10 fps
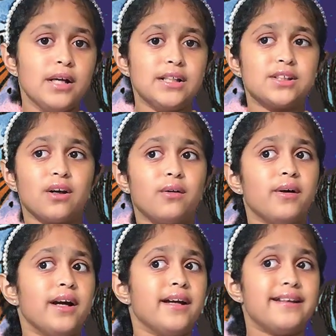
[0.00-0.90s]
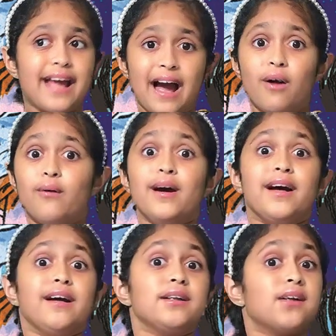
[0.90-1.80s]
So now
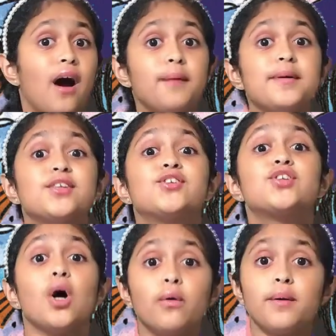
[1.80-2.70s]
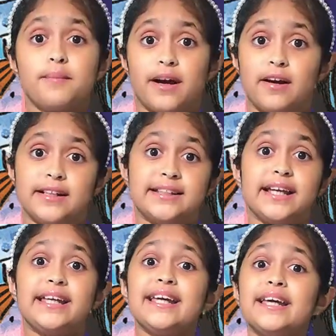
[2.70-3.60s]
Tom is so embarrassed
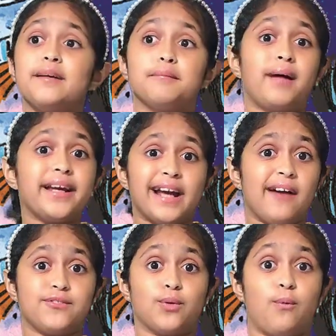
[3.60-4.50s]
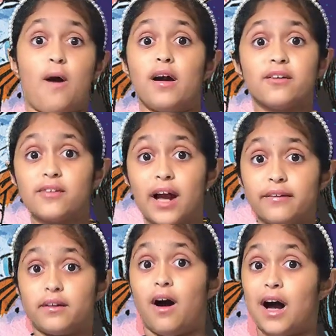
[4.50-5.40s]
that he might have to walk
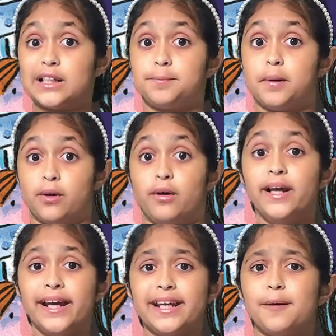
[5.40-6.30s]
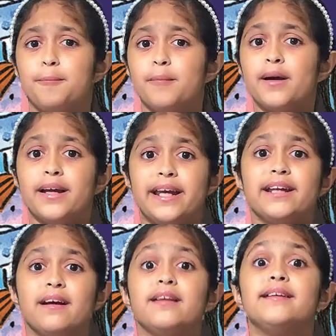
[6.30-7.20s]
around the hospital in
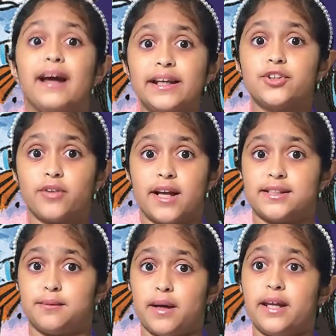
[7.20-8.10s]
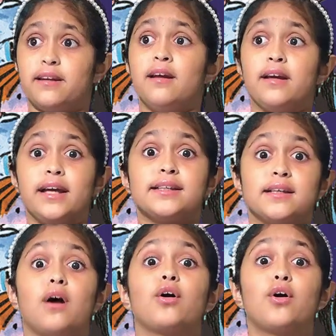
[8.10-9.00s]
a nightdress. And
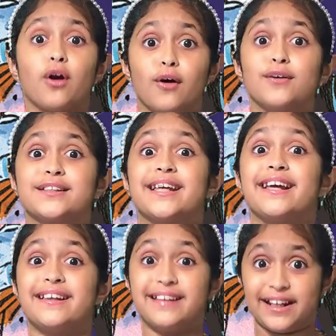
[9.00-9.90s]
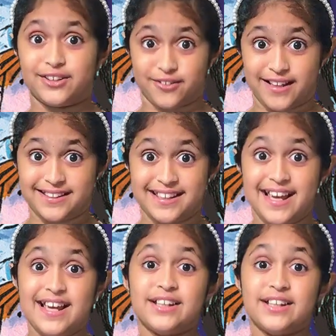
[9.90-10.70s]
it's a girl's nightdress.